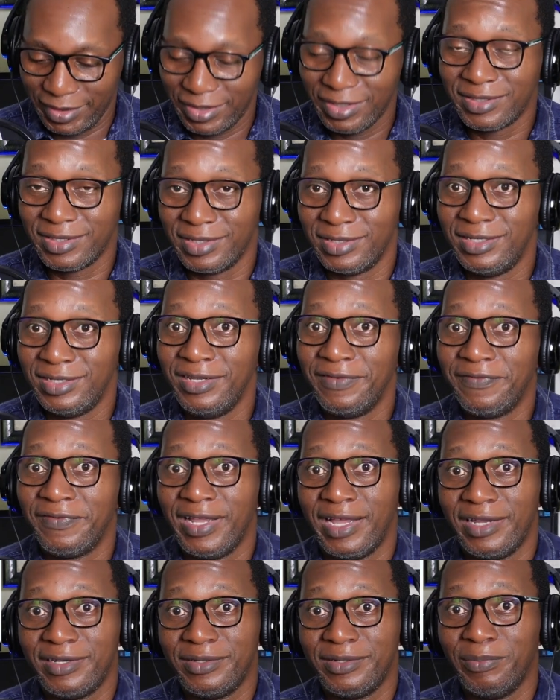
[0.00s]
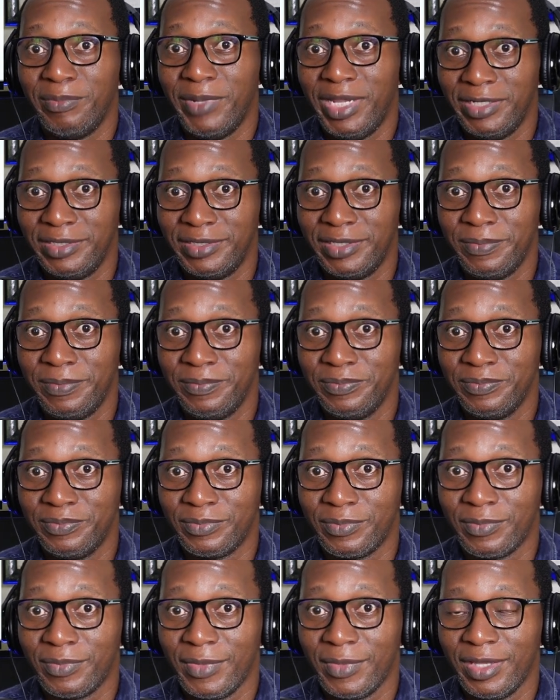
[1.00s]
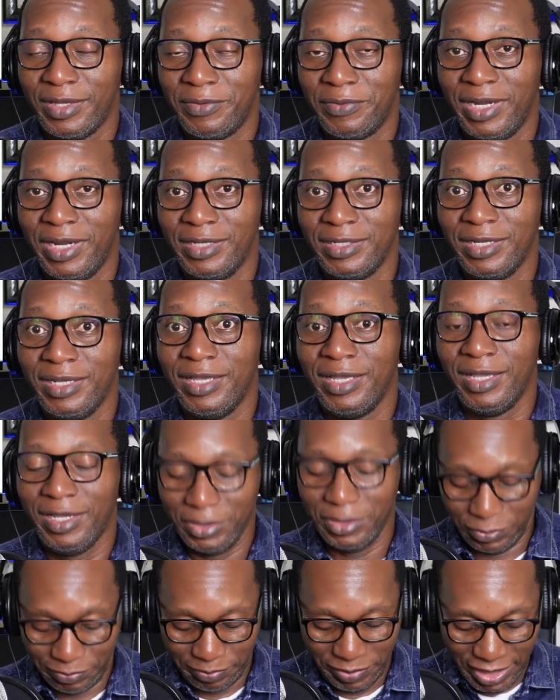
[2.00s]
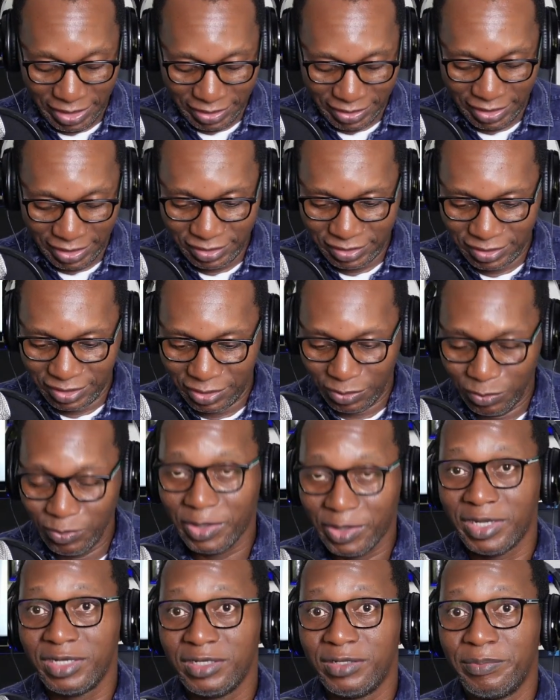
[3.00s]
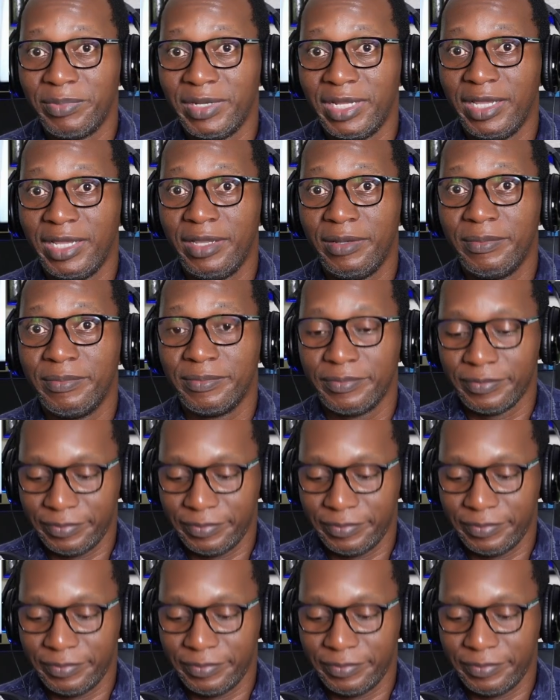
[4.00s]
is a D flat major, right? And to play that, we're going to play